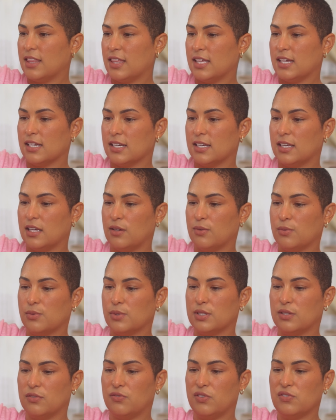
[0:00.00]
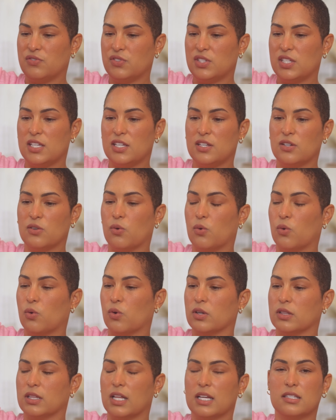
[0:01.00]
think it was 50
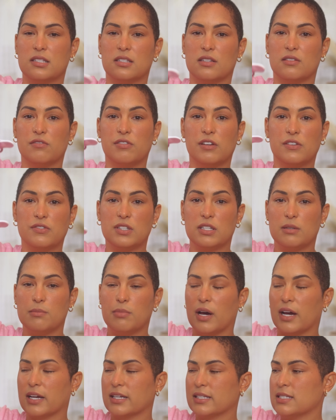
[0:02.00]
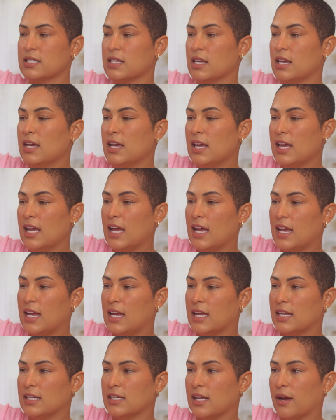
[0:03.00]
or less than $50,
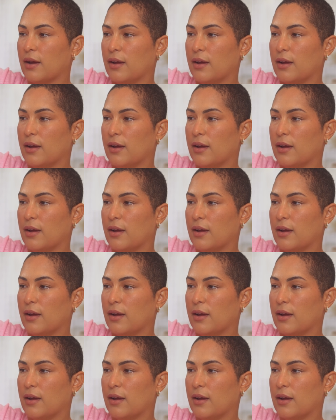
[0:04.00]
and